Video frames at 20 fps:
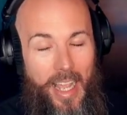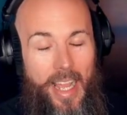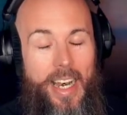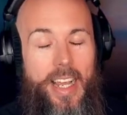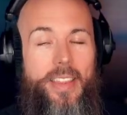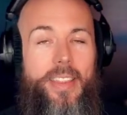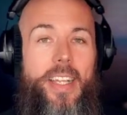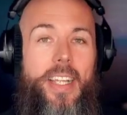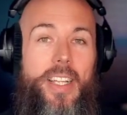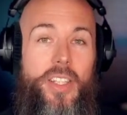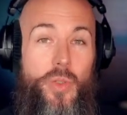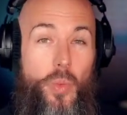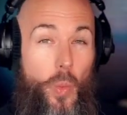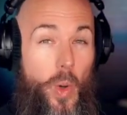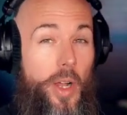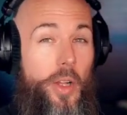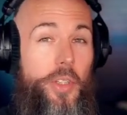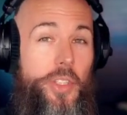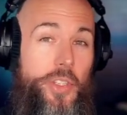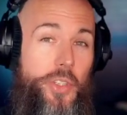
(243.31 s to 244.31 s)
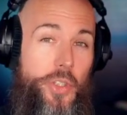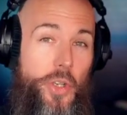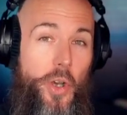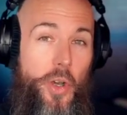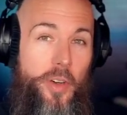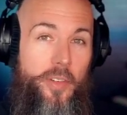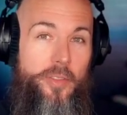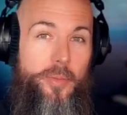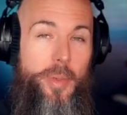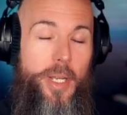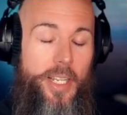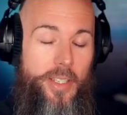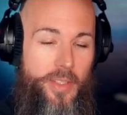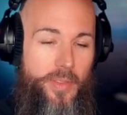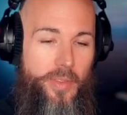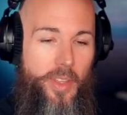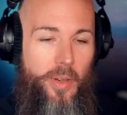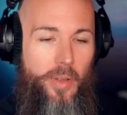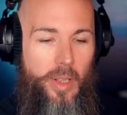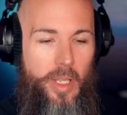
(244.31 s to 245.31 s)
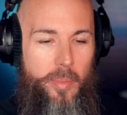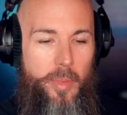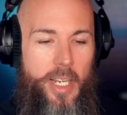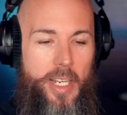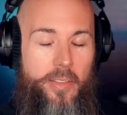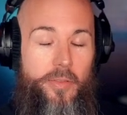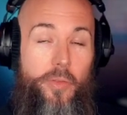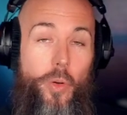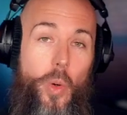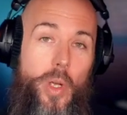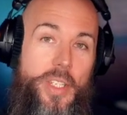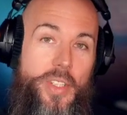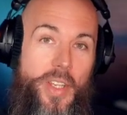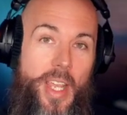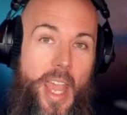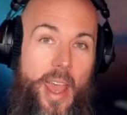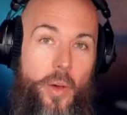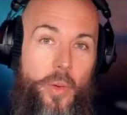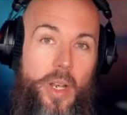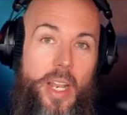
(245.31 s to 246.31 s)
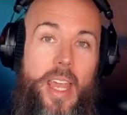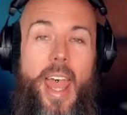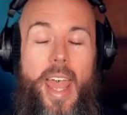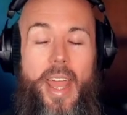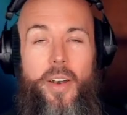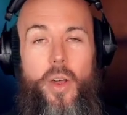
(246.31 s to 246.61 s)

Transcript: and I think it's well-deserved because of their limited voice count,